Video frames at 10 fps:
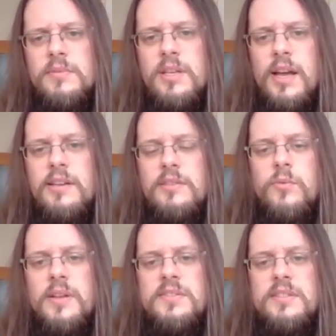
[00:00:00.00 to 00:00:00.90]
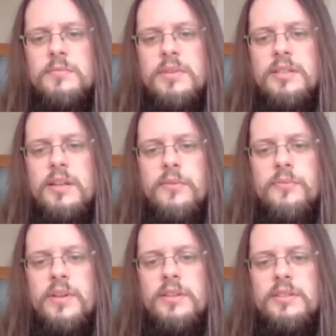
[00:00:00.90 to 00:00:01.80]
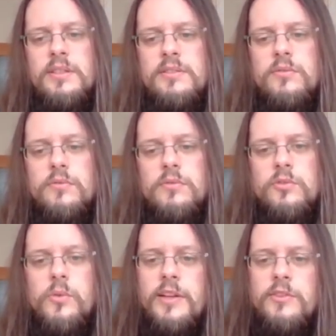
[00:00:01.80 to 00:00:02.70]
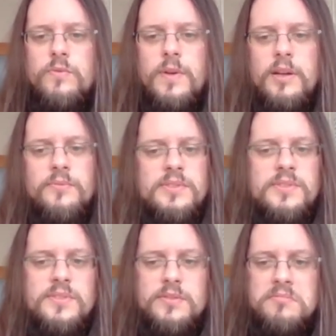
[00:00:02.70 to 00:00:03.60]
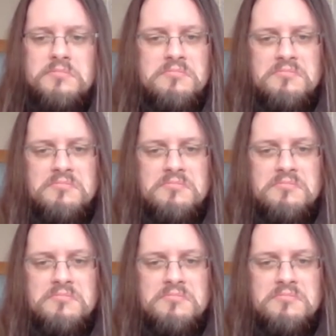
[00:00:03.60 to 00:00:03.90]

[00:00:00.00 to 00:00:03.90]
kind of interesting, but I think that rook to h5 is